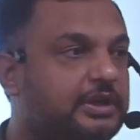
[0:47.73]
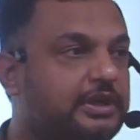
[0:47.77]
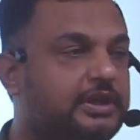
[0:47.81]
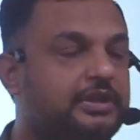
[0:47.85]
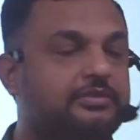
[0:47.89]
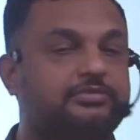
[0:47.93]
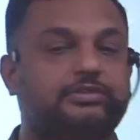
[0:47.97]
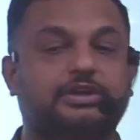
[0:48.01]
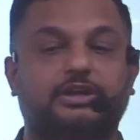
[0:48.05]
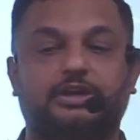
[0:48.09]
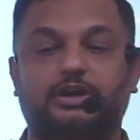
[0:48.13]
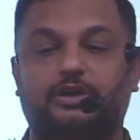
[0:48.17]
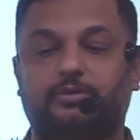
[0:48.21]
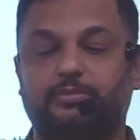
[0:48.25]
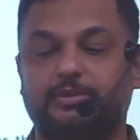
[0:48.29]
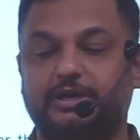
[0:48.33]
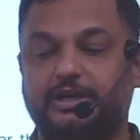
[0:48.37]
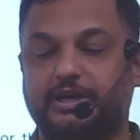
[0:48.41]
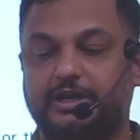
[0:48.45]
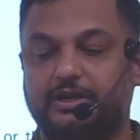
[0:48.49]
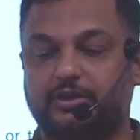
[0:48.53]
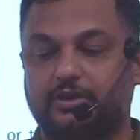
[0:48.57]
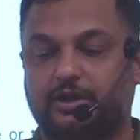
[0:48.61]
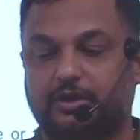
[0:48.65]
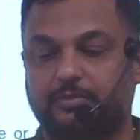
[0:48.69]
If the
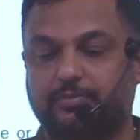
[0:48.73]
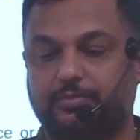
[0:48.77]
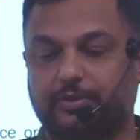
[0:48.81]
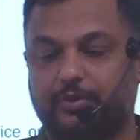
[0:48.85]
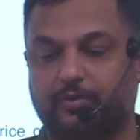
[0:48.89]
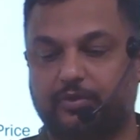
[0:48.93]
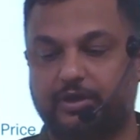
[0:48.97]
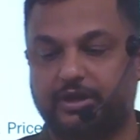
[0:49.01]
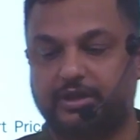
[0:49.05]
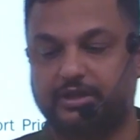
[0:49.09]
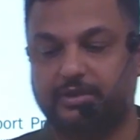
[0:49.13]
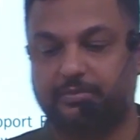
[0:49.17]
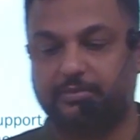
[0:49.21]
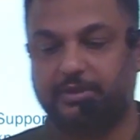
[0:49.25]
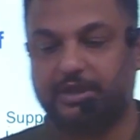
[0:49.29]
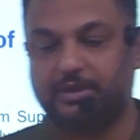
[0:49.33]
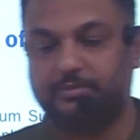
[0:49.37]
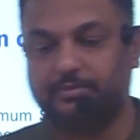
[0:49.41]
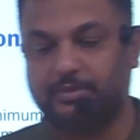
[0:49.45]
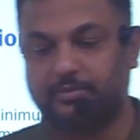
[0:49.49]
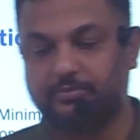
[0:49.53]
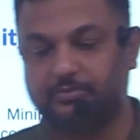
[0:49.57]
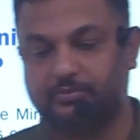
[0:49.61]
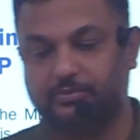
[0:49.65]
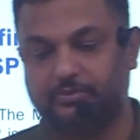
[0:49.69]
government did not provide the
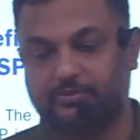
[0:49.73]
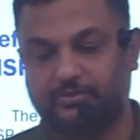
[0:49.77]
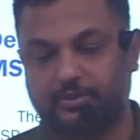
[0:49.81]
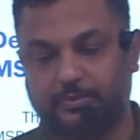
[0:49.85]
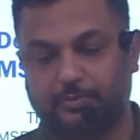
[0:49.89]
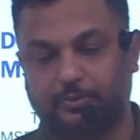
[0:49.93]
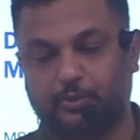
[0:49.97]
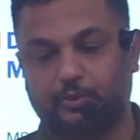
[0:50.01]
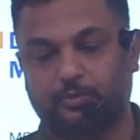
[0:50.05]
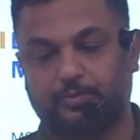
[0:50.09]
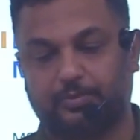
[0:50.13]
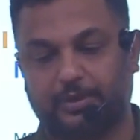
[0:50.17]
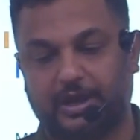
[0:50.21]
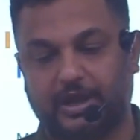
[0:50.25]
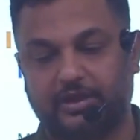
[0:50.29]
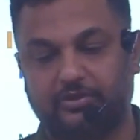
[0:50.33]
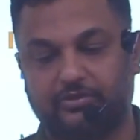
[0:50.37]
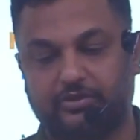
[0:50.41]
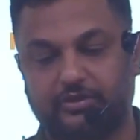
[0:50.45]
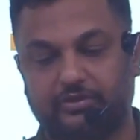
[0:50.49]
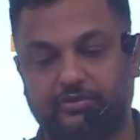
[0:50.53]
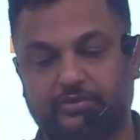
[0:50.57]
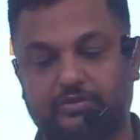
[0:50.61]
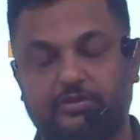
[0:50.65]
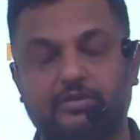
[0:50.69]
minimum support
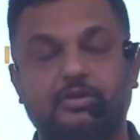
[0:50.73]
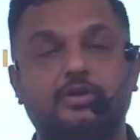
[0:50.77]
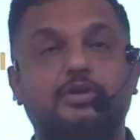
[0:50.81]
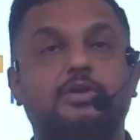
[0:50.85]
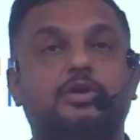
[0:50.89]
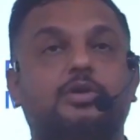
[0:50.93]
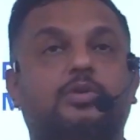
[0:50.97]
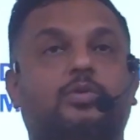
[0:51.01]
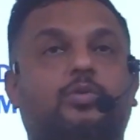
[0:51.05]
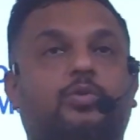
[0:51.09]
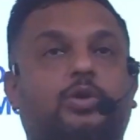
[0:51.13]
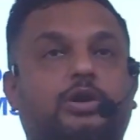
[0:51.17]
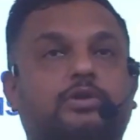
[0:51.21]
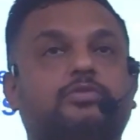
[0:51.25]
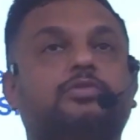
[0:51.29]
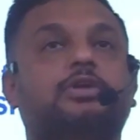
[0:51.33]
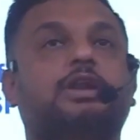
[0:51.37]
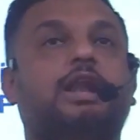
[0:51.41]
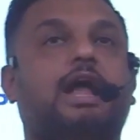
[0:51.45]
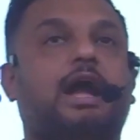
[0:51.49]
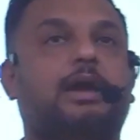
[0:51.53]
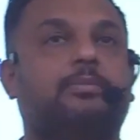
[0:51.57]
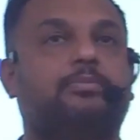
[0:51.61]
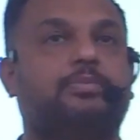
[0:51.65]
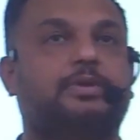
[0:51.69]
prices, what
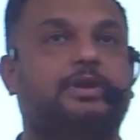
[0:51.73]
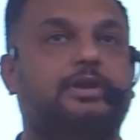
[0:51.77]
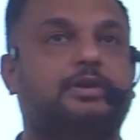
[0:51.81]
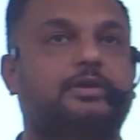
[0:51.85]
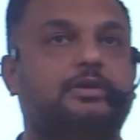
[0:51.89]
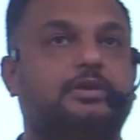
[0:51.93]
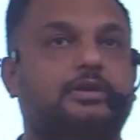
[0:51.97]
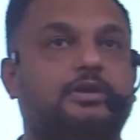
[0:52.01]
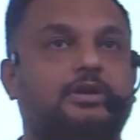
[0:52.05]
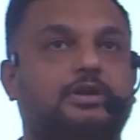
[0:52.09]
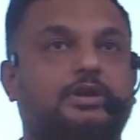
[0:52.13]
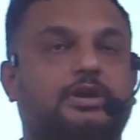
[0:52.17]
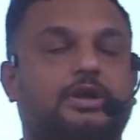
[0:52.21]
will happen?